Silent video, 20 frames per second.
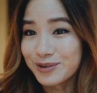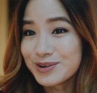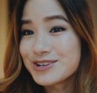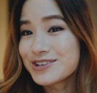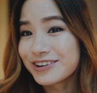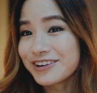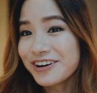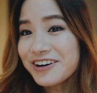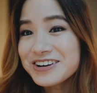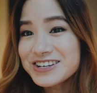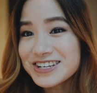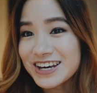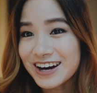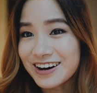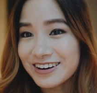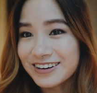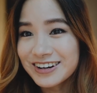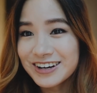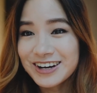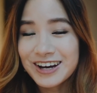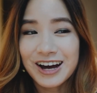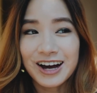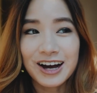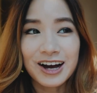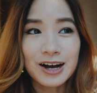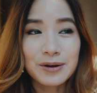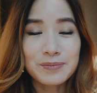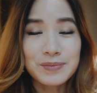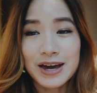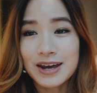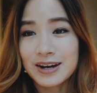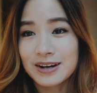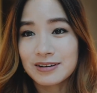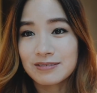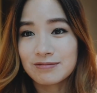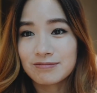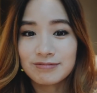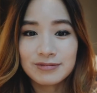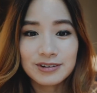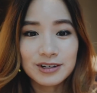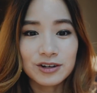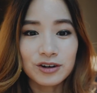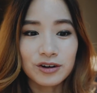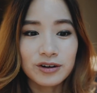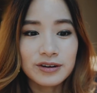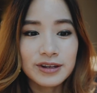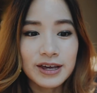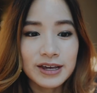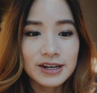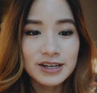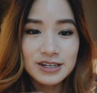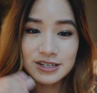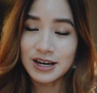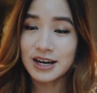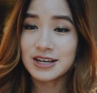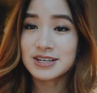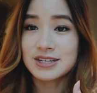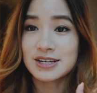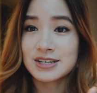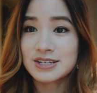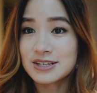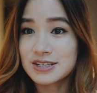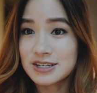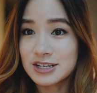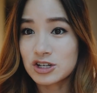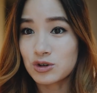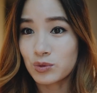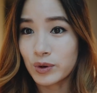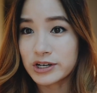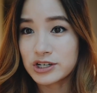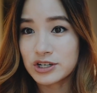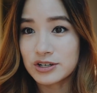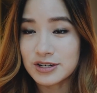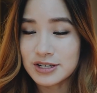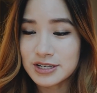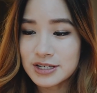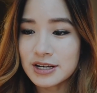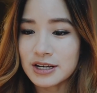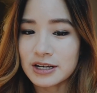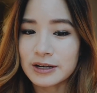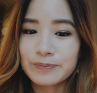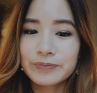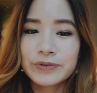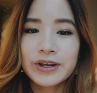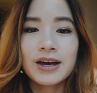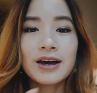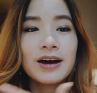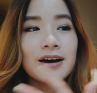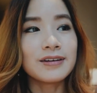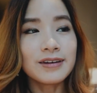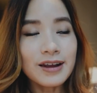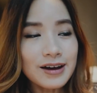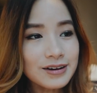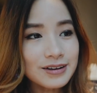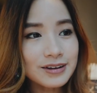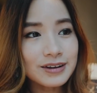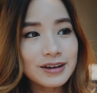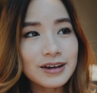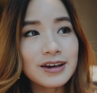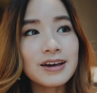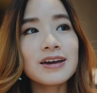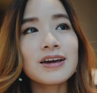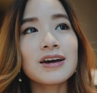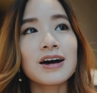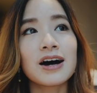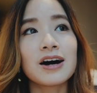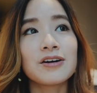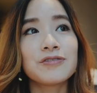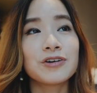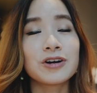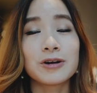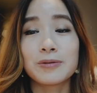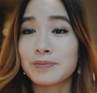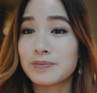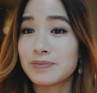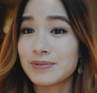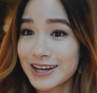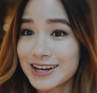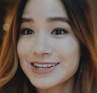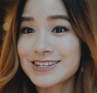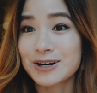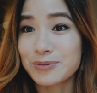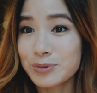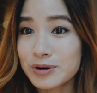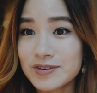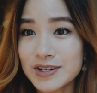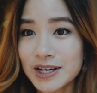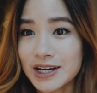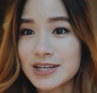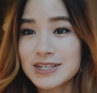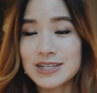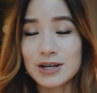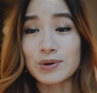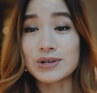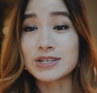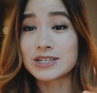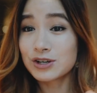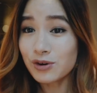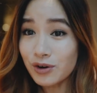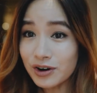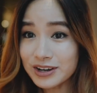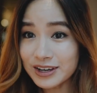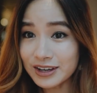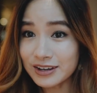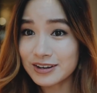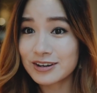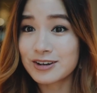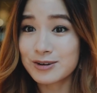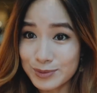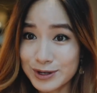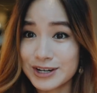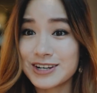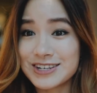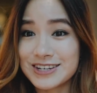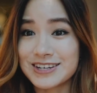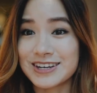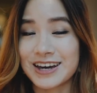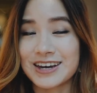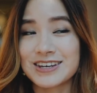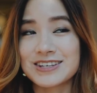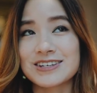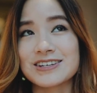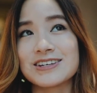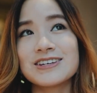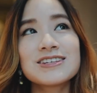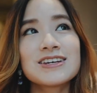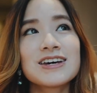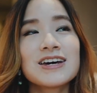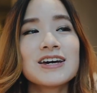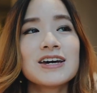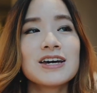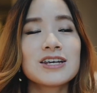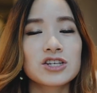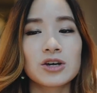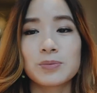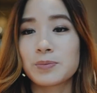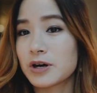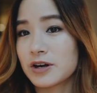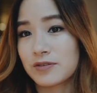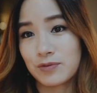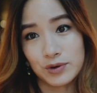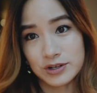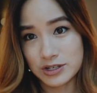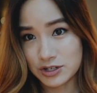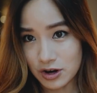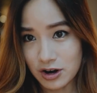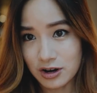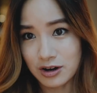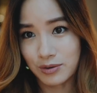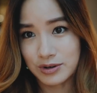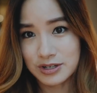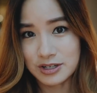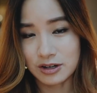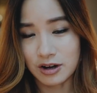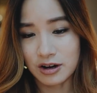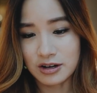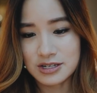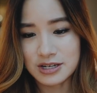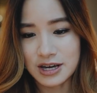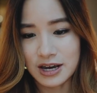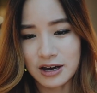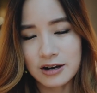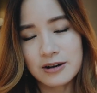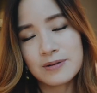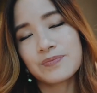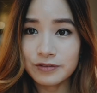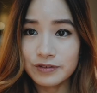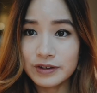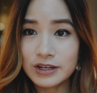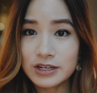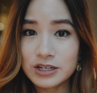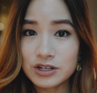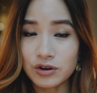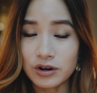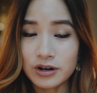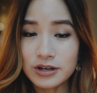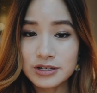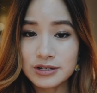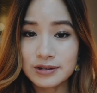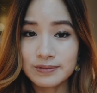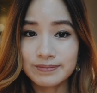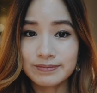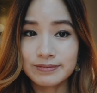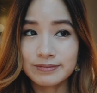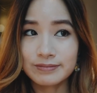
go into lockdown, and you know, they need to assess the situation to see. Luckily, for the next couple of days, there were zero community cases, so Perth was not going to lock down. Fingers crossed